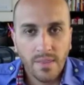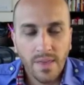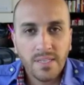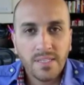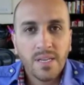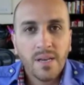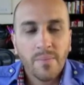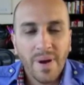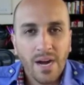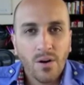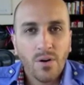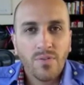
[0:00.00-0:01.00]
This
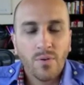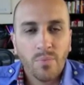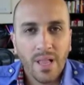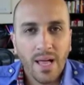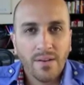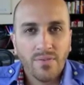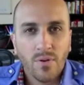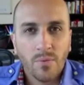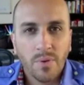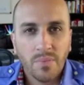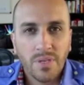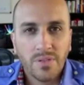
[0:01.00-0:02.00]
powerful
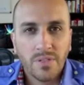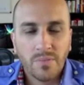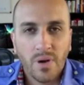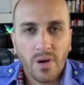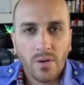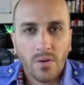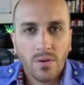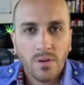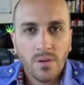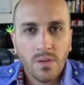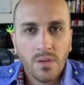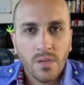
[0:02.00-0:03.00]
platform and business model
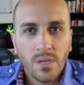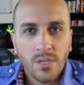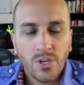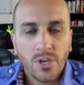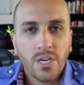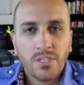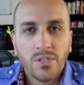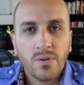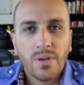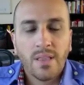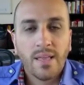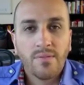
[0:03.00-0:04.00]
took us
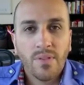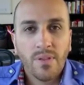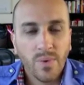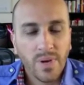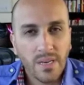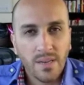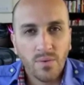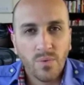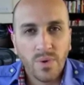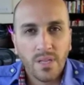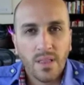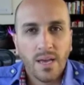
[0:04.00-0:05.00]
to a level that we didn't
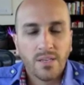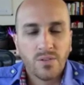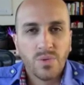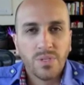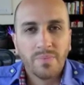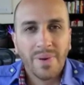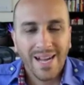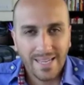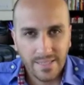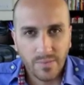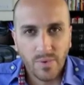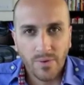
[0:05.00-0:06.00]
even realize was
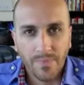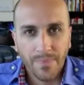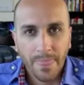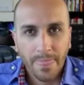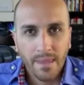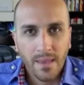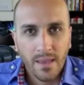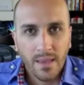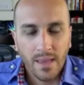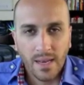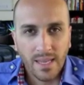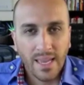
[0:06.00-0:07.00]
possible.
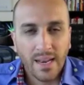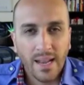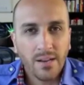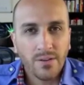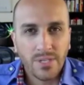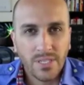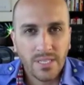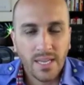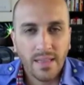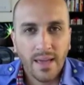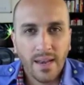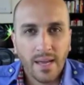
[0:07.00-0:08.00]
And again, I don't just
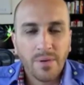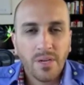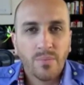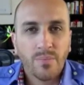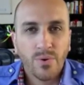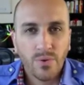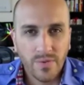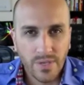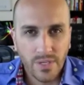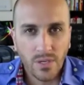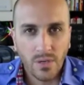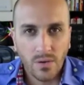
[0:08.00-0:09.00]
say that, I'm going to prove
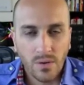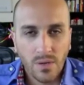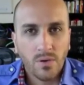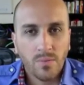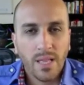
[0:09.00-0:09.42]
it to you